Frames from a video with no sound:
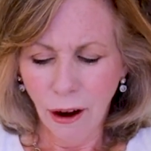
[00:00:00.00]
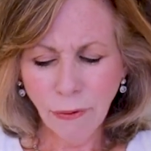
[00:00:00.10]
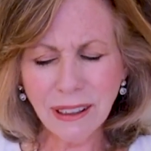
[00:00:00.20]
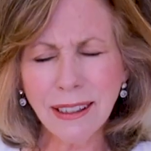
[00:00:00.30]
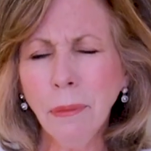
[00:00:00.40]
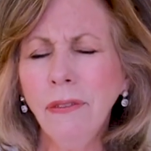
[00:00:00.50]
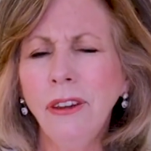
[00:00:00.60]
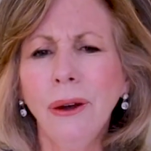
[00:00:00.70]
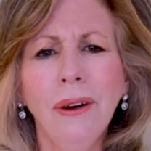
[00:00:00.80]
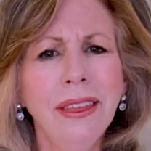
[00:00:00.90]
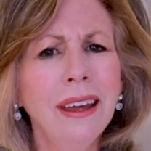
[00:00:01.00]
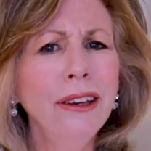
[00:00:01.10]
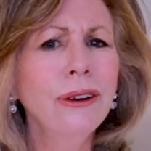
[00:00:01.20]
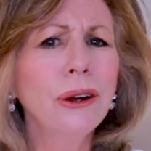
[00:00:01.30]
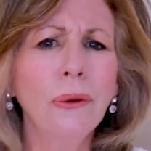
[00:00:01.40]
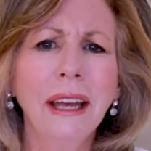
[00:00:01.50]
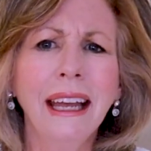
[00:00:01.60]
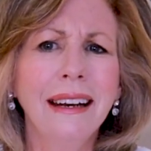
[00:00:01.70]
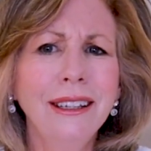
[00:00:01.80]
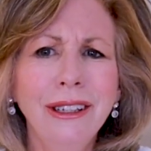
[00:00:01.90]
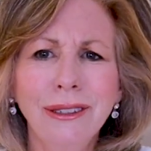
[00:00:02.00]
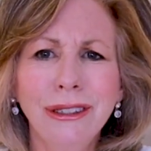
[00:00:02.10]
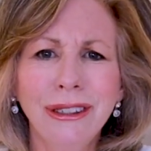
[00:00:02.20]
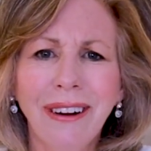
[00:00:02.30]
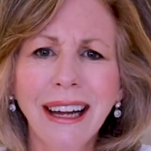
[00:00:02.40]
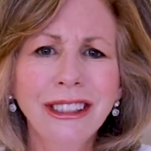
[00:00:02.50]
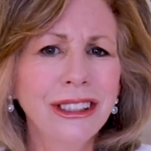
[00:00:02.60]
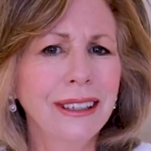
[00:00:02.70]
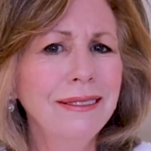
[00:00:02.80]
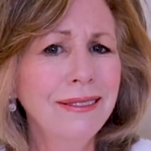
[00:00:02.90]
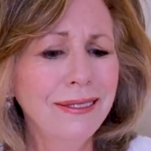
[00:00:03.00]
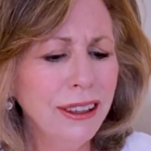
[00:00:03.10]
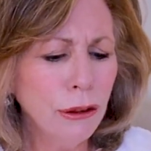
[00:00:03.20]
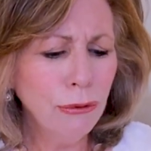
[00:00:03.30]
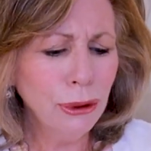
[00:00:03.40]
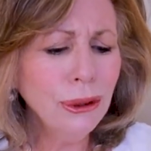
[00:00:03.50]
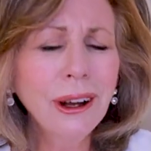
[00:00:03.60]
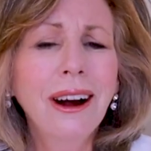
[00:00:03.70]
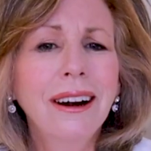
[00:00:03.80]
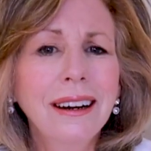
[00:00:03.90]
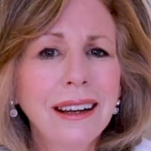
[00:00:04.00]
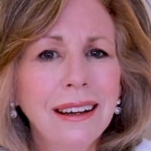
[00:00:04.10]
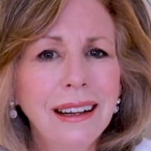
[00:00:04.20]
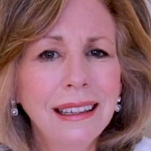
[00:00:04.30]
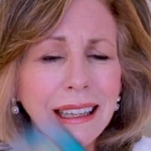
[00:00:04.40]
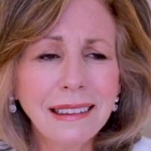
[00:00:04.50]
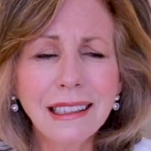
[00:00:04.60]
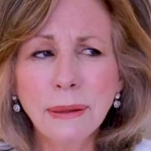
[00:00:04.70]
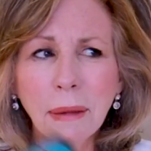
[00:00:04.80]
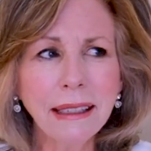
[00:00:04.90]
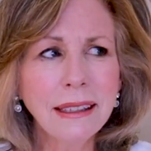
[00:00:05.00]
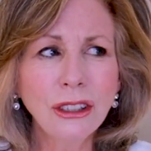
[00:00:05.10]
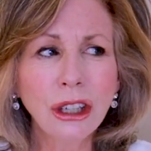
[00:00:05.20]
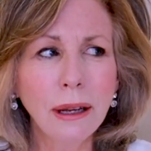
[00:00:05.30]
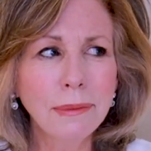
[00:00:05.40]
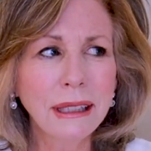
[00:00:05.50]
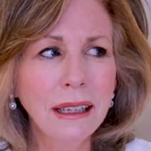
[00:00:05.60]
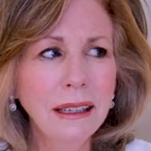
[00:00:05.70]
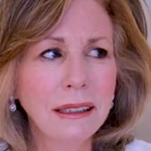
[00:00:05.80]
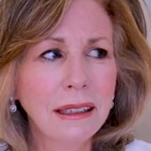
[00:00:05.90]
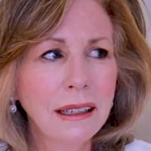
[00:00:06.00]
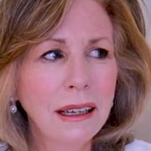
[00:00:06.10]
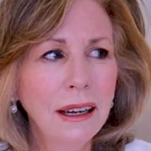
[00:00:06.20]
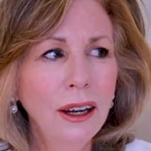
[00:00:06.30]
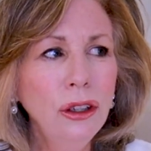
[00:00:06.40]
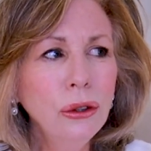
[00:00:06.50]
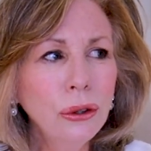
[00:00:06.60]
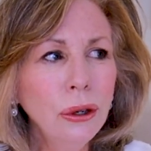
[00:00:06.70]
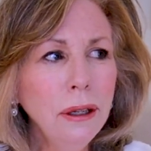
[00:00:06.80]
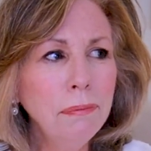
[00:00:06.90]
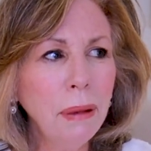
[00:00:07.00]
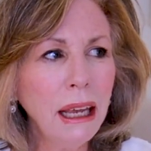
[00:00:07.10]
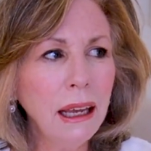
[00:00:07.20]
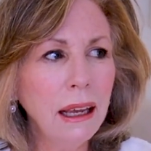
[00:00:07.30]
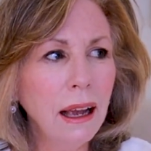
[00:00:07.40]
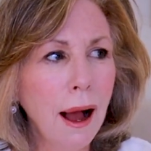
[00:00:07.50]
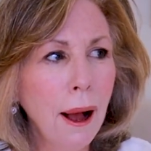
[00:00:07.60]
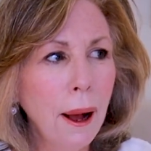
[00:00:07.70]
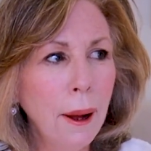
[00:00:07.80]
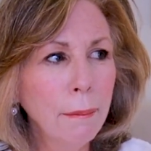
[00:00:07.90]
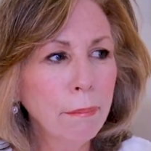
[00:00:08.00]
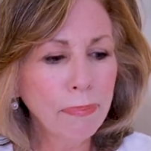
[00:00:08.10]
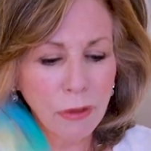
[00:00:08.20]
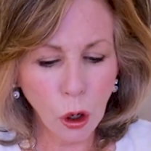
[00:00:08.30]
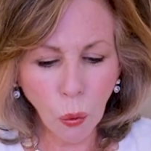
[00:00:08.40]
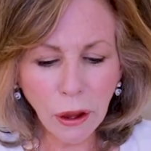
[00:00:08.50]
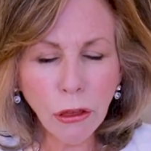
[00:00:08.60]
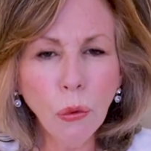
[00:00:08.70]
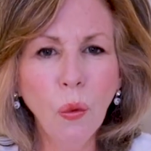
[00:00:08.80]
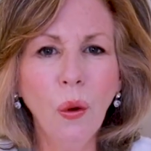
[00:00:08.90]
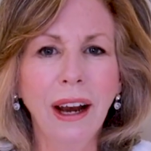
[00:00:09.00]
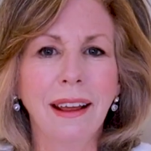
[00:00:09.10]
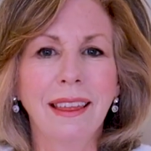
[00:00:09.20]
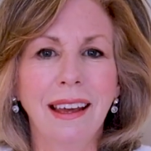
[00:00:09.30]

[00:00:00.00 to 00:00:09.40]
for some of you i think you're going in a new direction with the fool card like this message comes in you could be um with one of